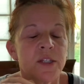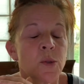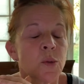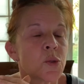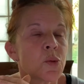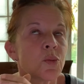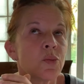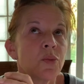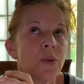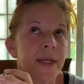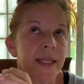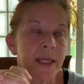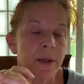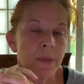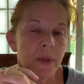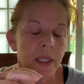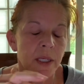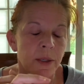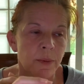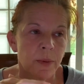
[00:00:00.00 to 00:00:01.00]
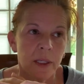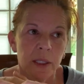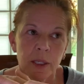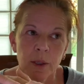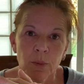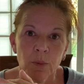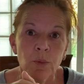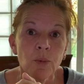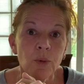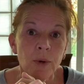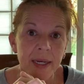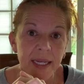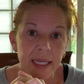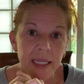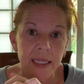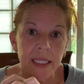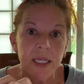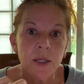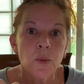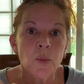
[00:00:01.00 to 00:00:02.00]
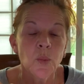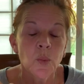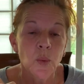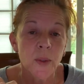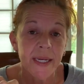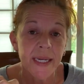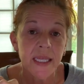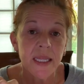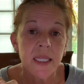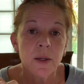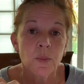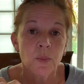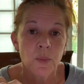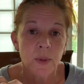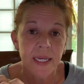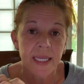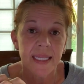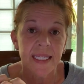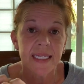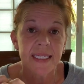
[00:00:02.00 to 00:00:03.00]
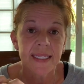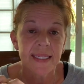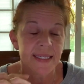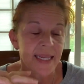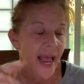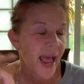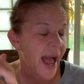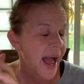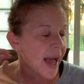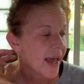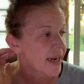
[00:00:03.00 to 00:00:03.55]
was really, really, really, really, really, really sad.